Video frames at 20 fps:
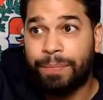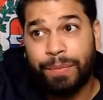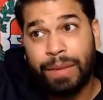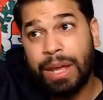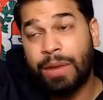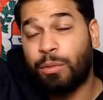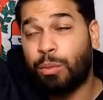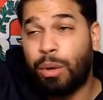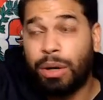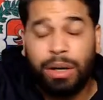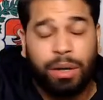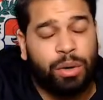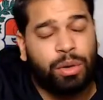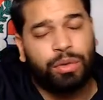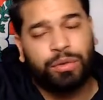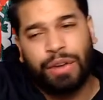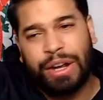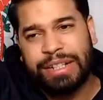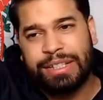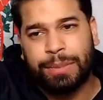if one of
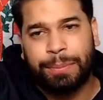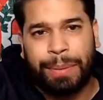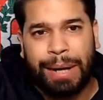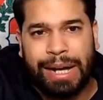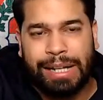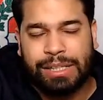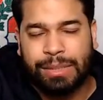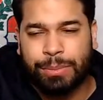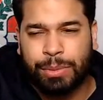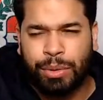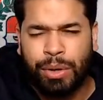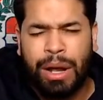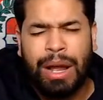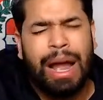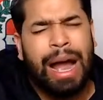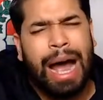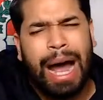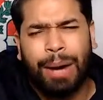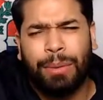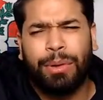those fights are possible,
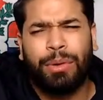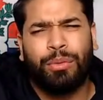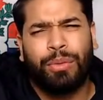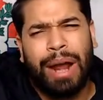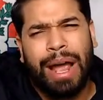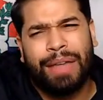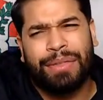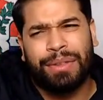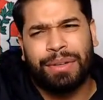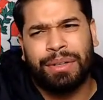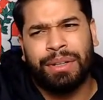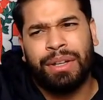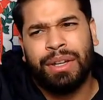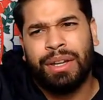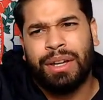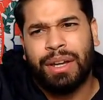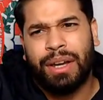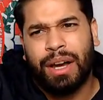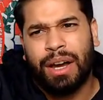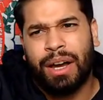I would rather
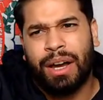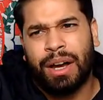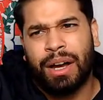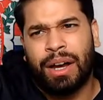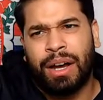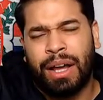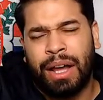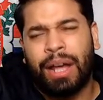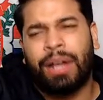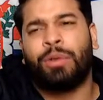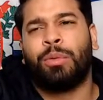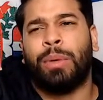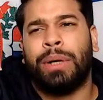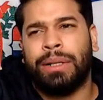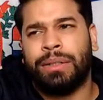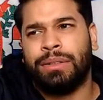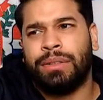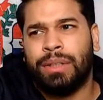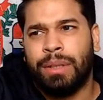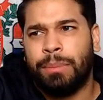
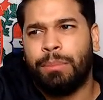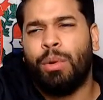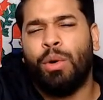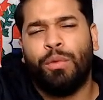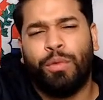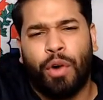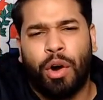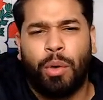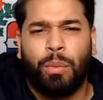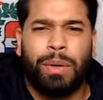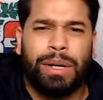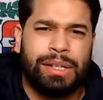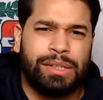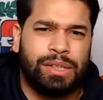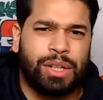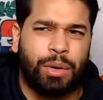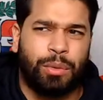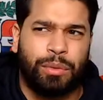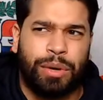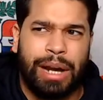Edwin move on with his
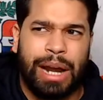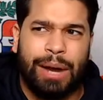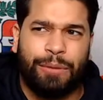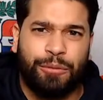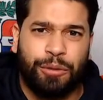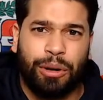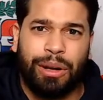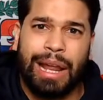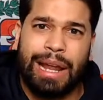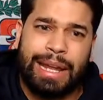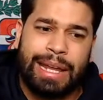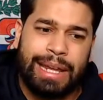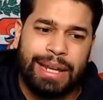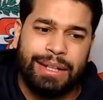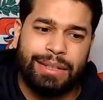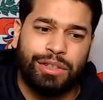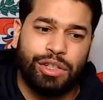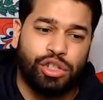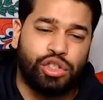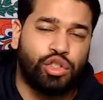career. I feel like he
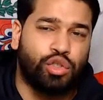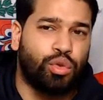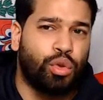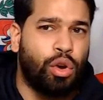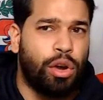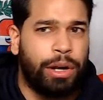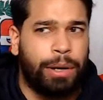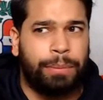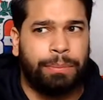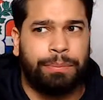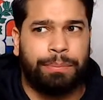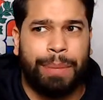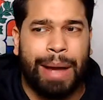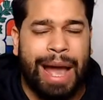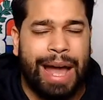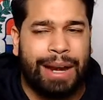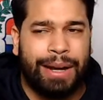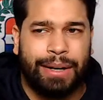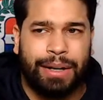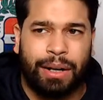destroyed him
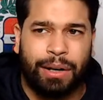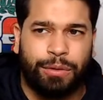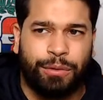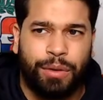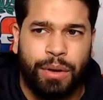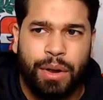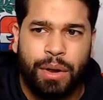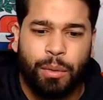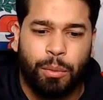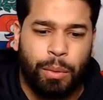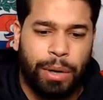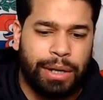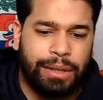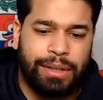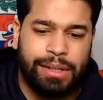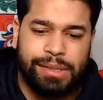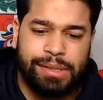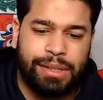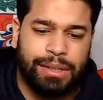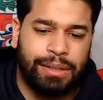bad enough where he
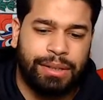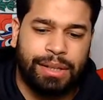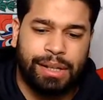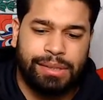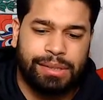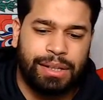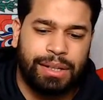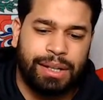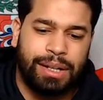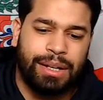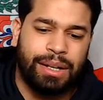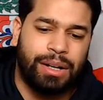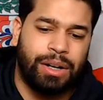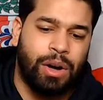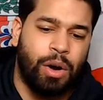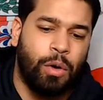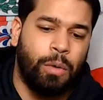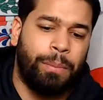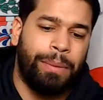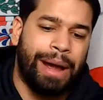doesn't need to
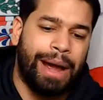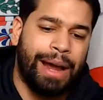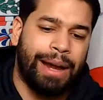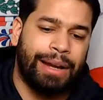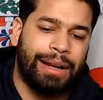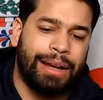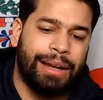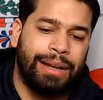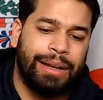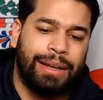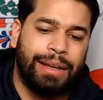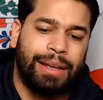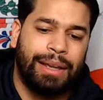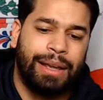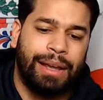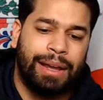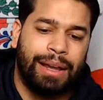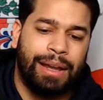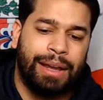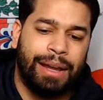go back
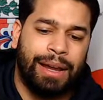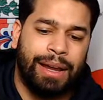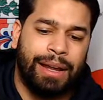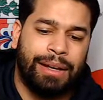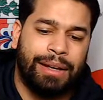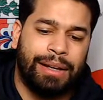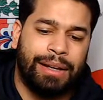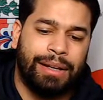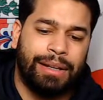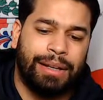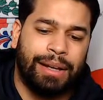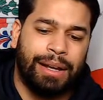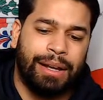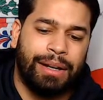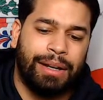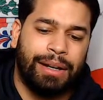and